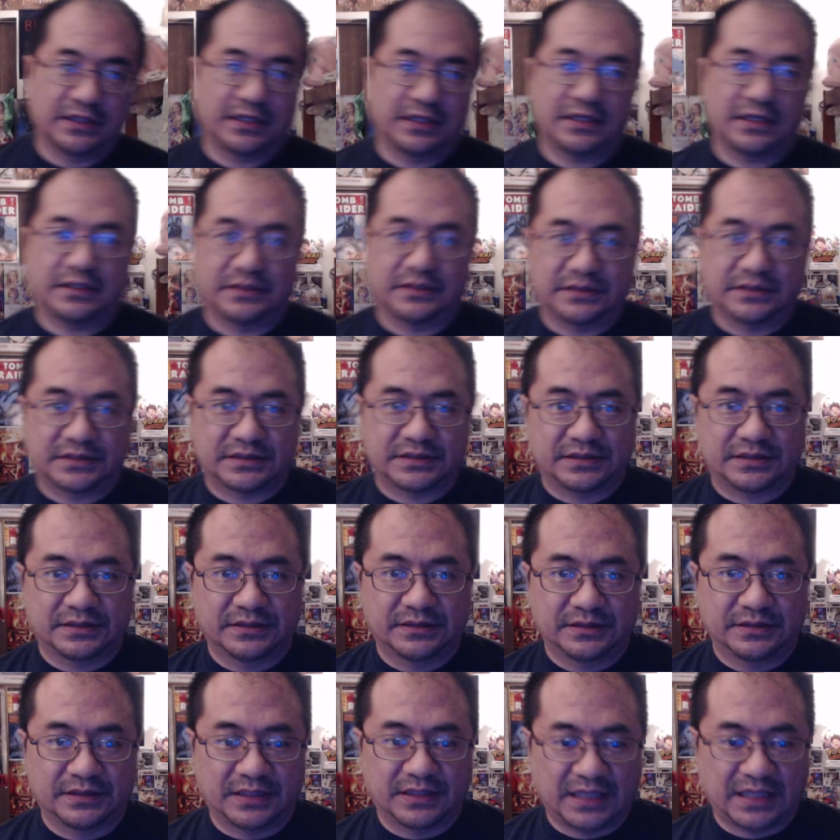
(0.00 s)
and that is
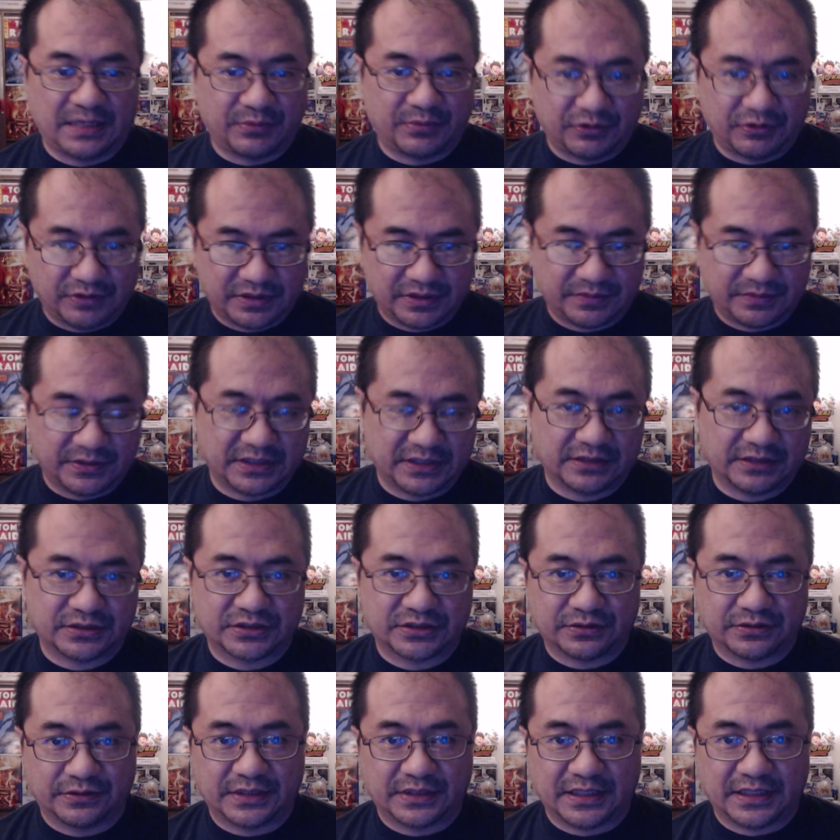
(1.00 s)
Labyrinth, but I'll
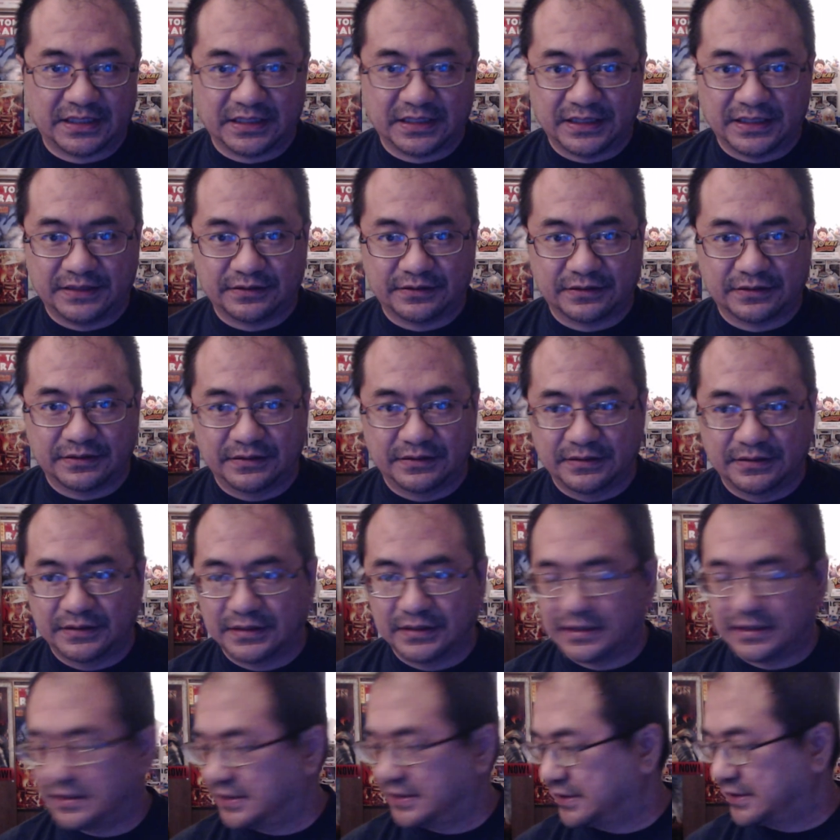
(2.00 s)
show that later.
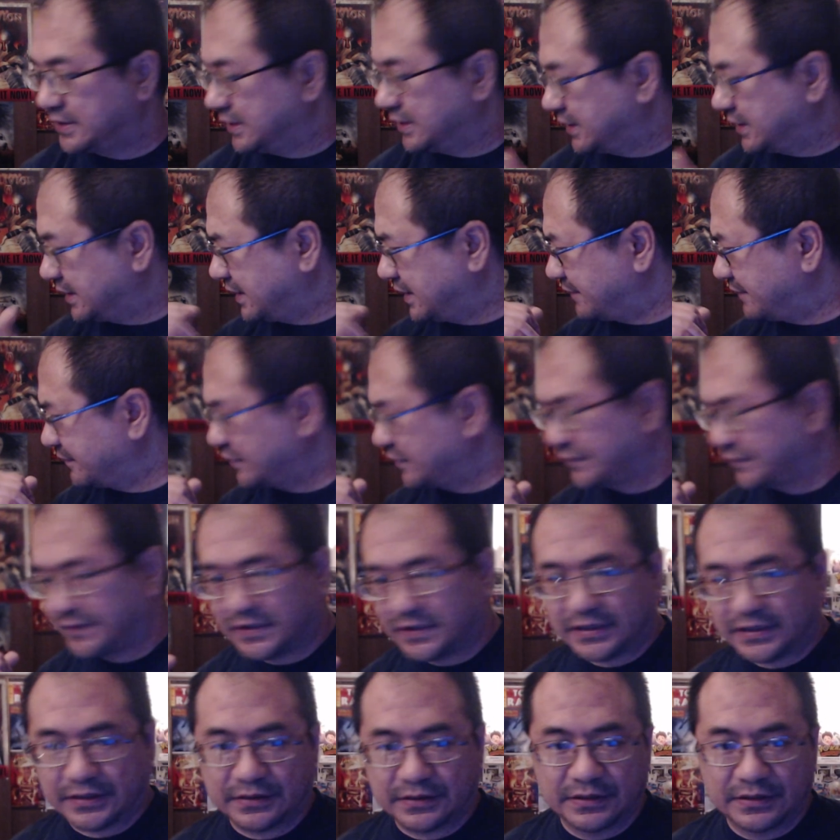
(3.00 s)
I think I have it
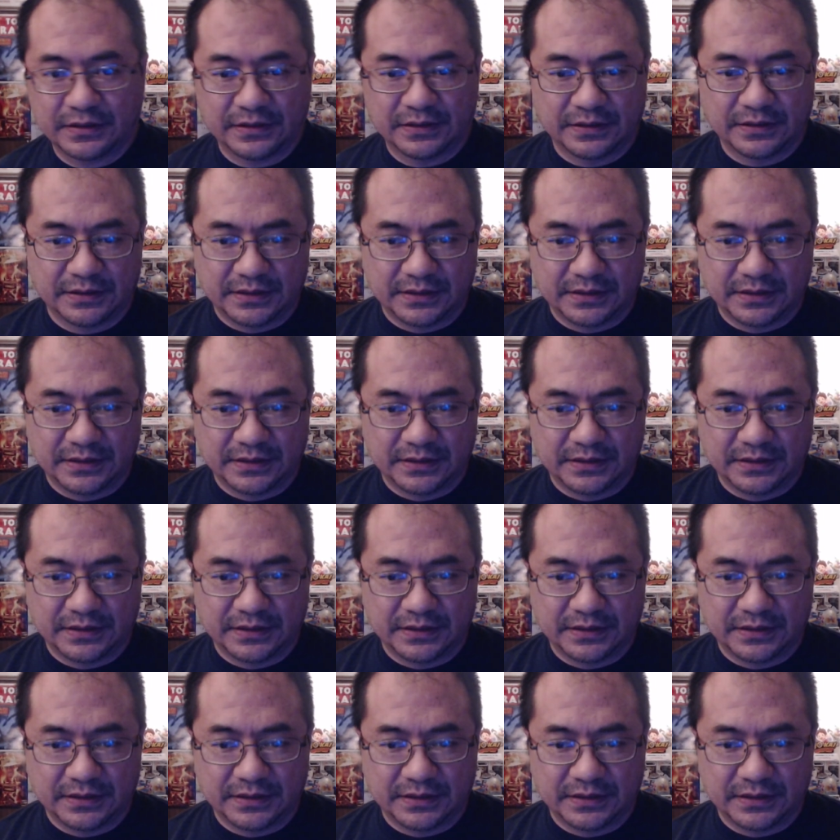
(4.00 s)
over there.